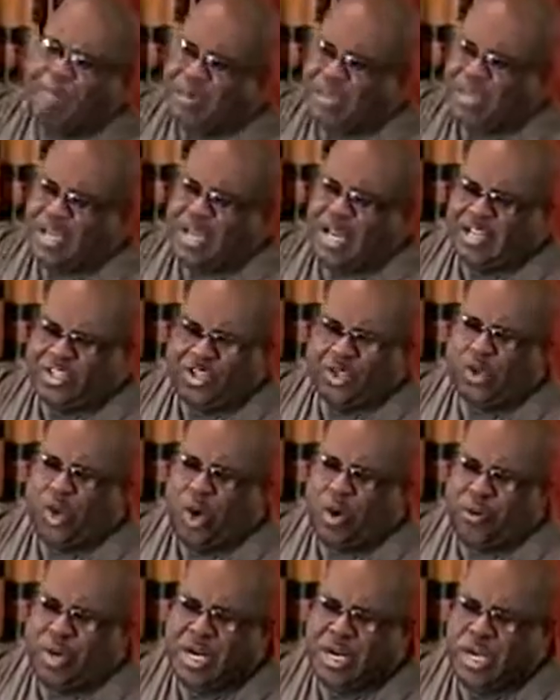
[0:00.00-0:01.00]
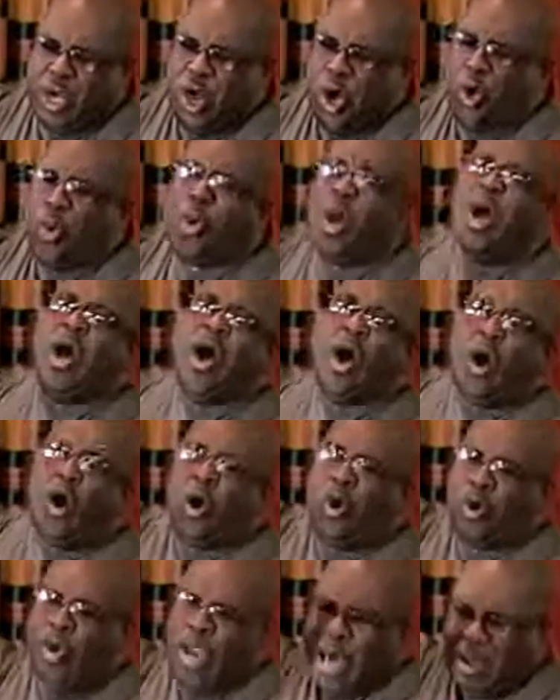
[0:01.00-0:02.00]
of the debt you already owe a
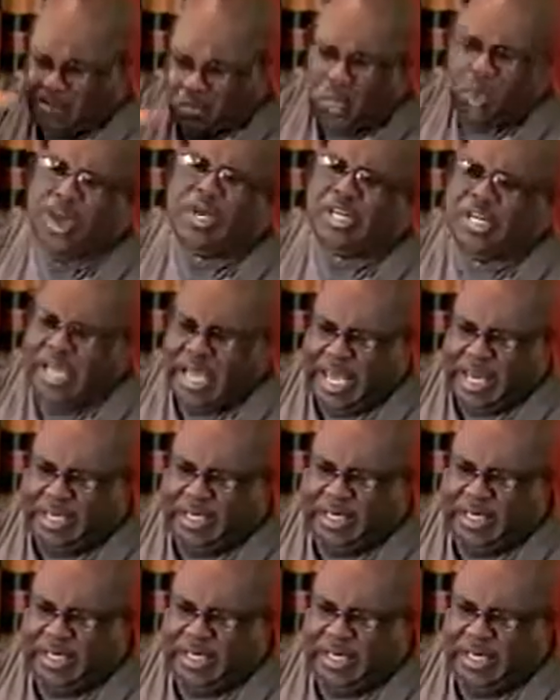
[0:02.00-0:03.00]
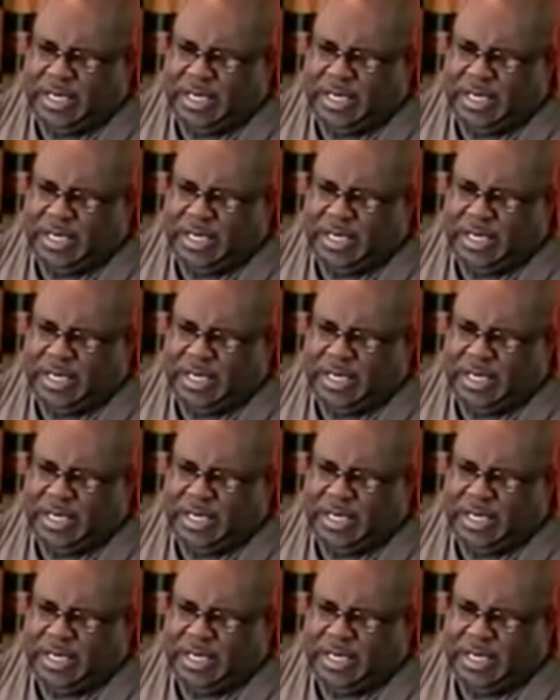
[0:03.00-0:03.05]
whole lot more debt,